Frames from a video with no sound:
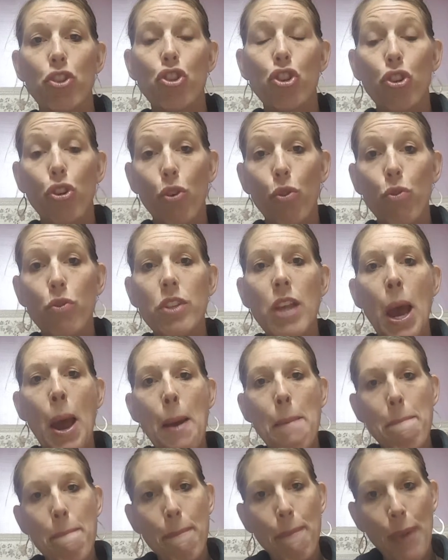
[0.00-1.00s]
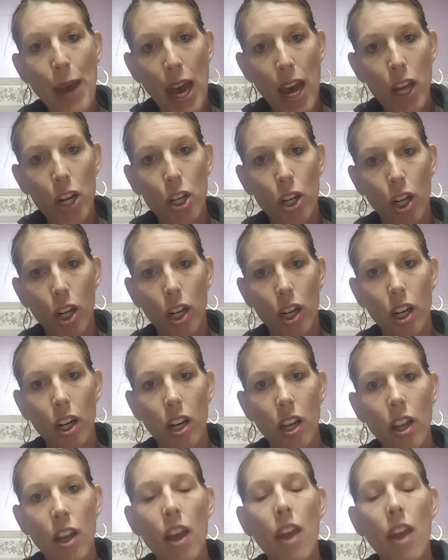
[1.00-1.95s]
choose better